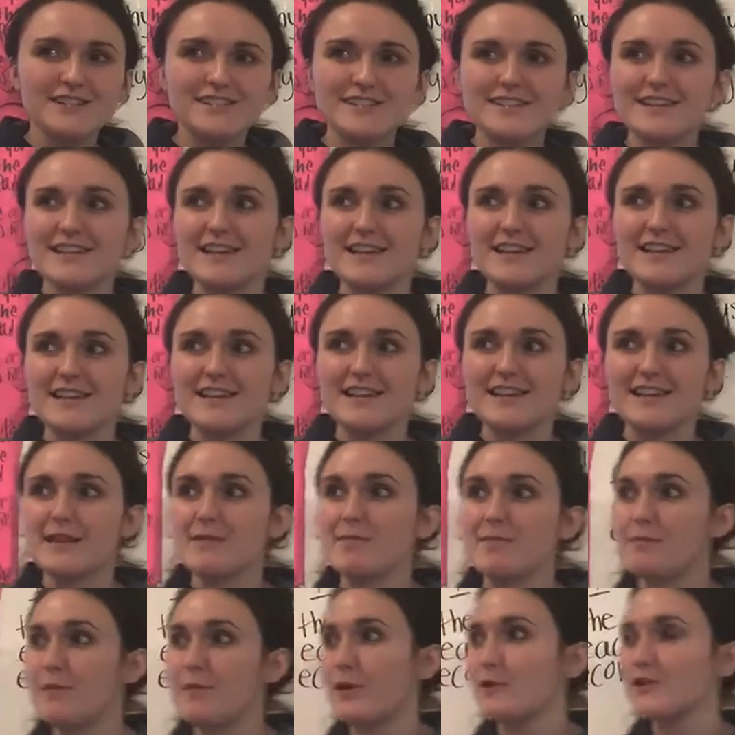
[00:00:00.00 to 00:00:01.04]
City?
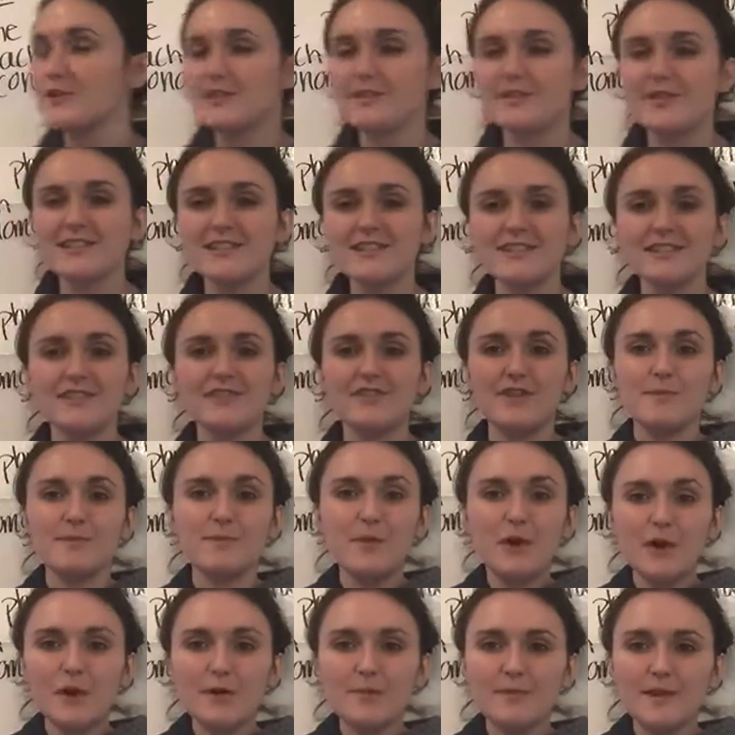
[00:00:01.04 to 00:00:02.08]
Most of us live in
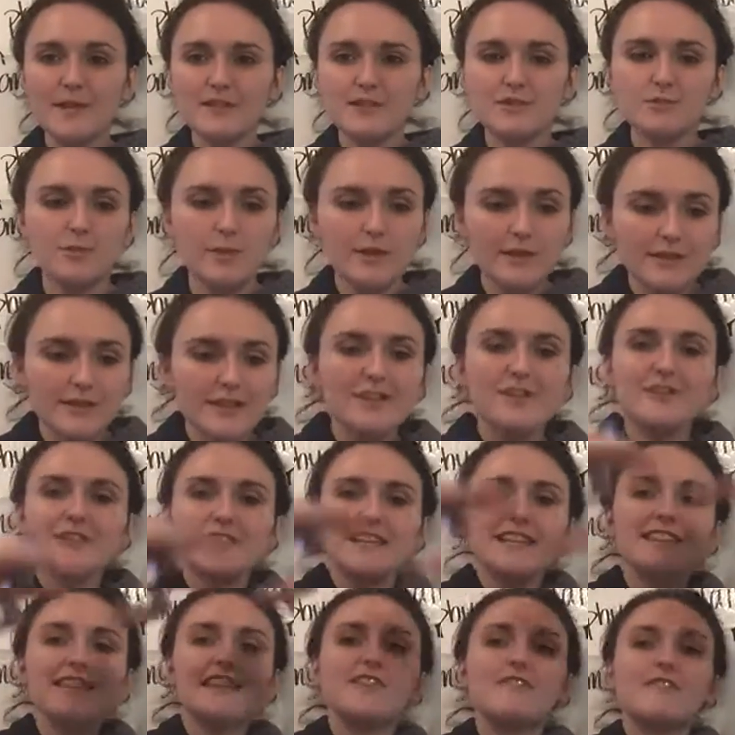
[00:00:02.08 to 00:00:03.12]
apartments. We literally
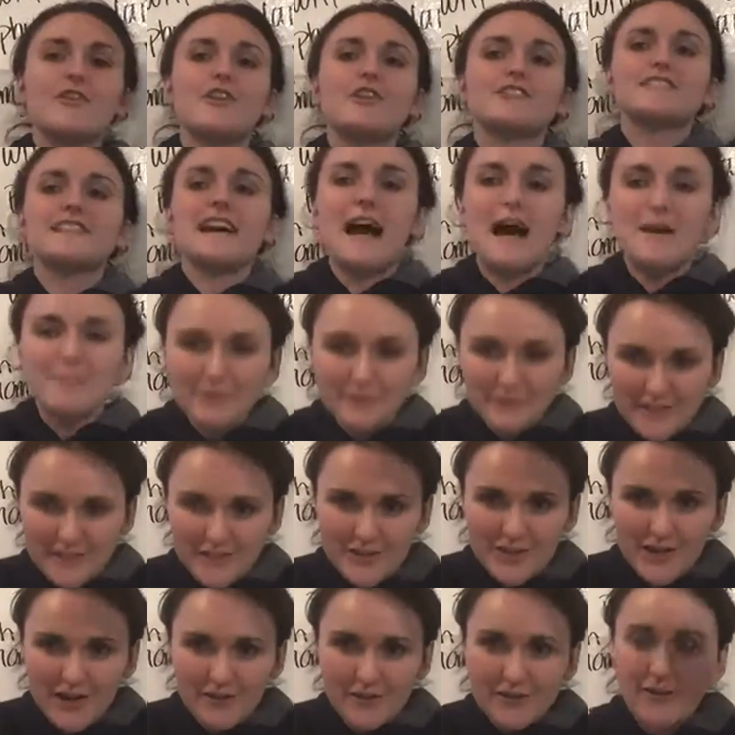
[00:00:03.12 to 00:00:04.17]
live on top of each
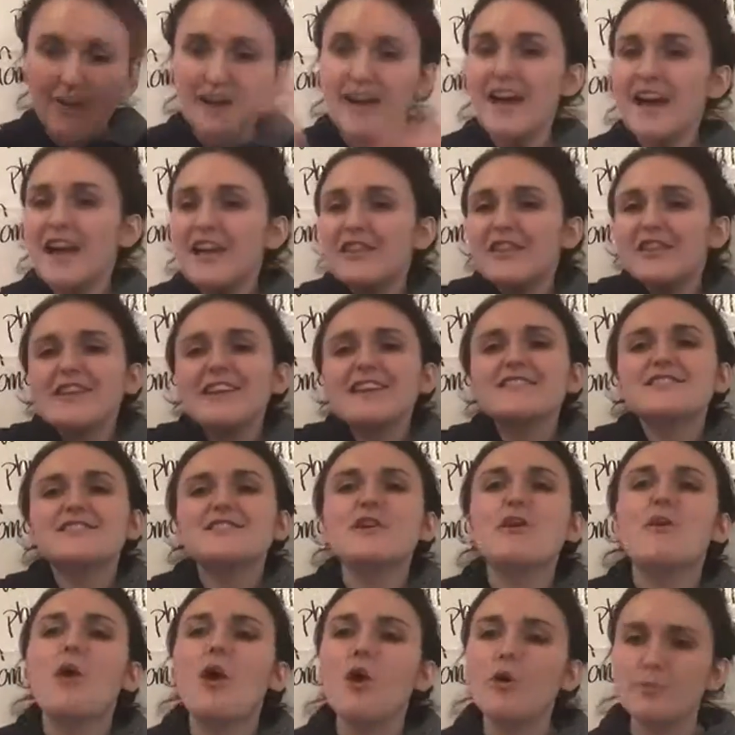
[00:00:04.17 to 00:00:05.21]
other. There is
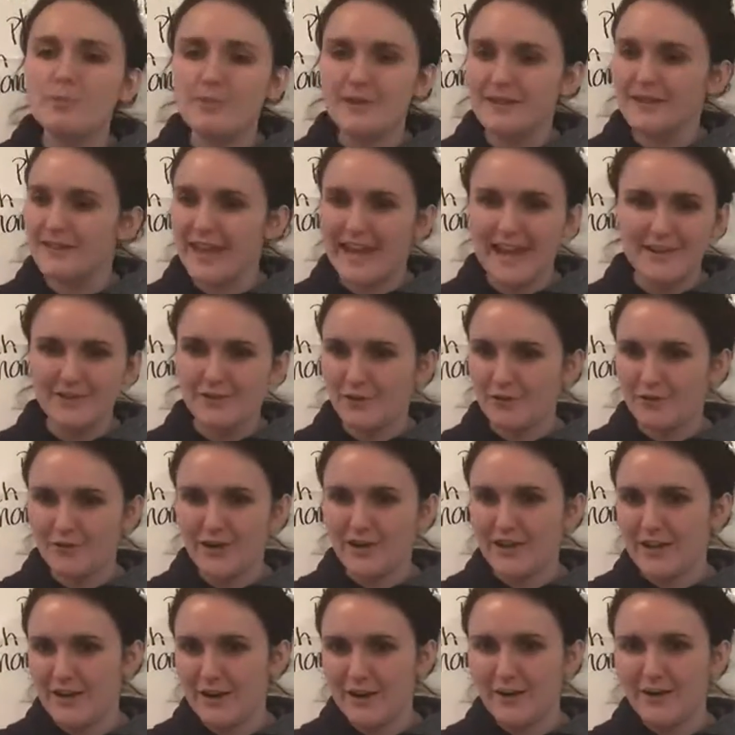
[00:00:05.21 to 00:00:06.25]
no open land over
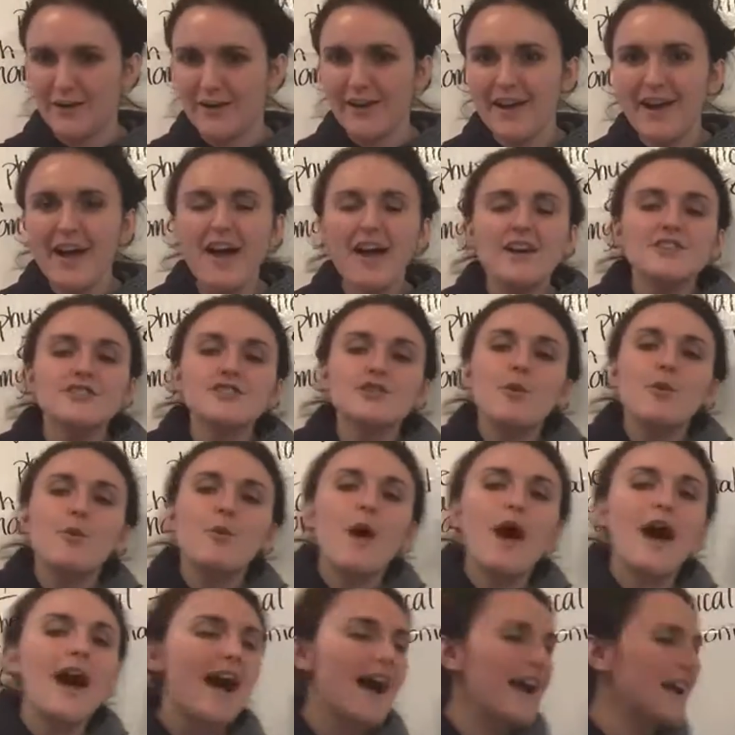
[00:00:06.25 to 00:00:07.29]
here. So
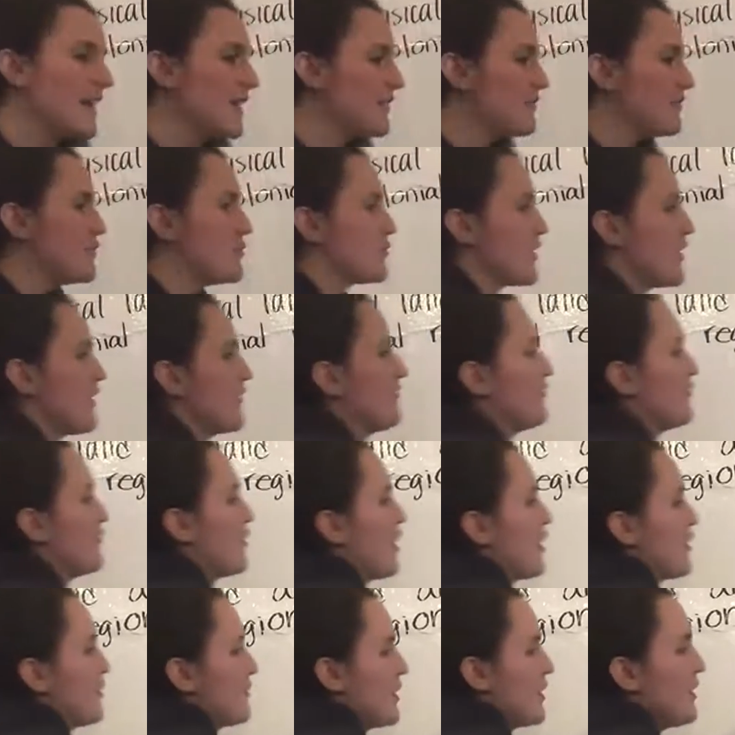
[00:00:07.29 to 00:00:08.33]
why, if you were a
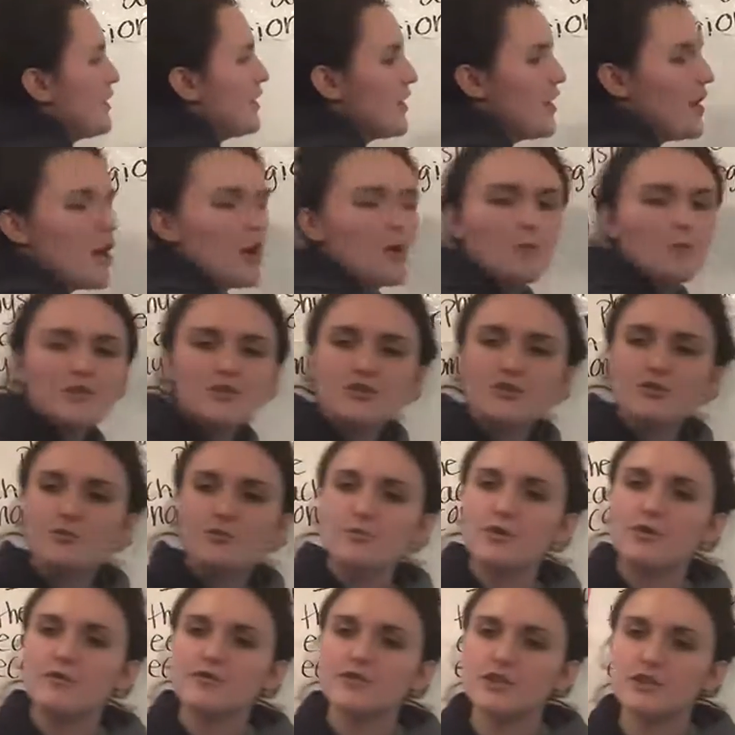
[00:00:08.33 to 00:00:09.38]
farmer, would you
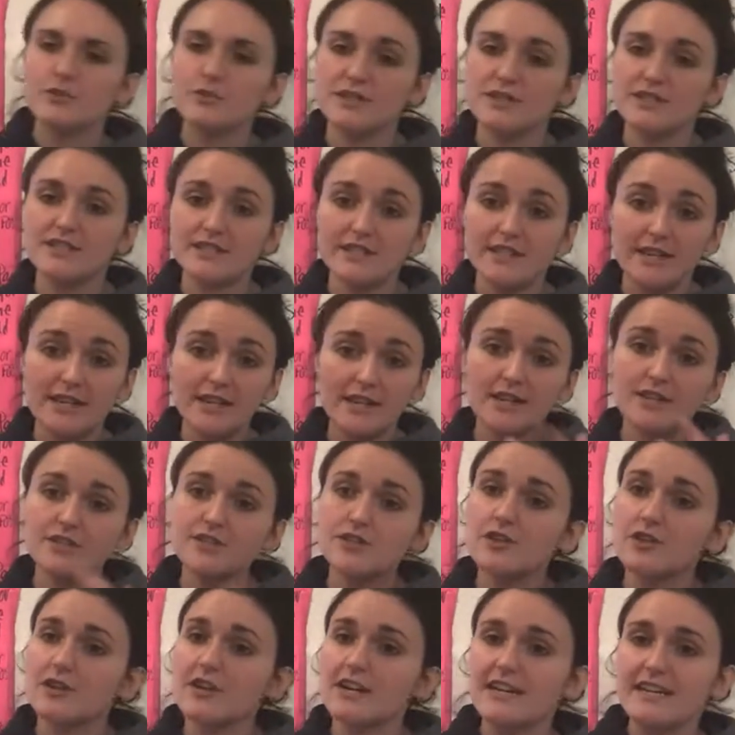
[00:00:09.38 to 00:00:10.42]
move to a city? Because
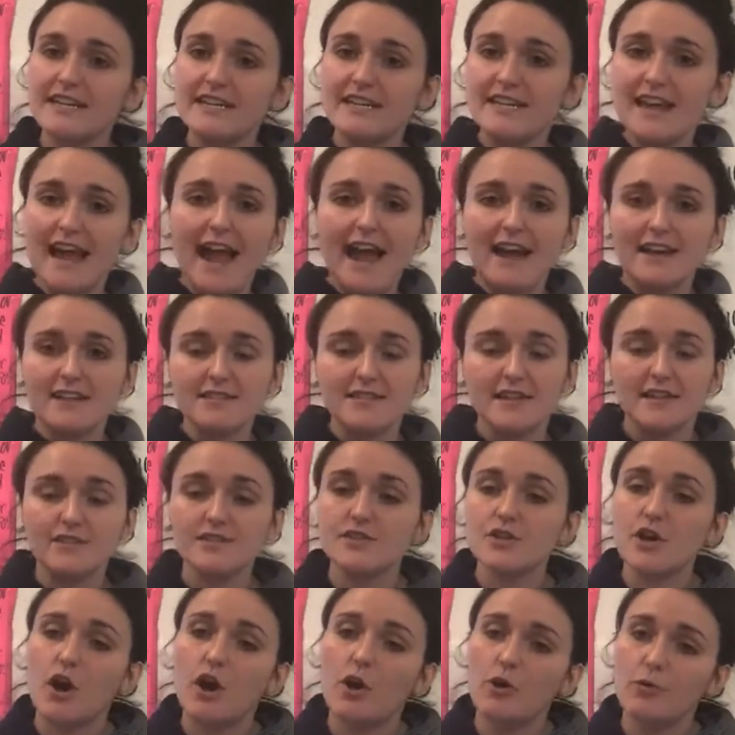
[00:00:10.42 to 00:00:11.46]
you're going to need access
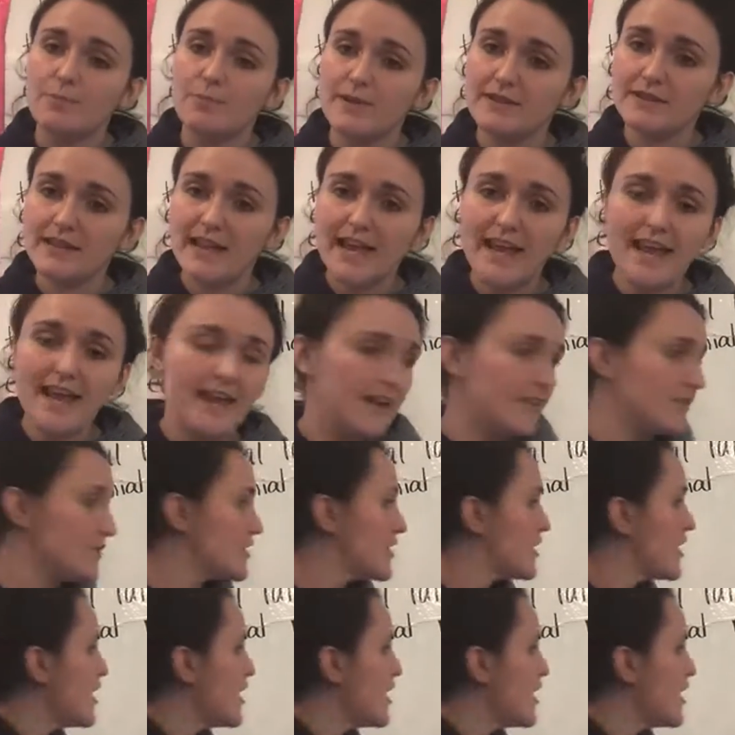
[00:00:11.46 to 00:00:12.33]
to open land.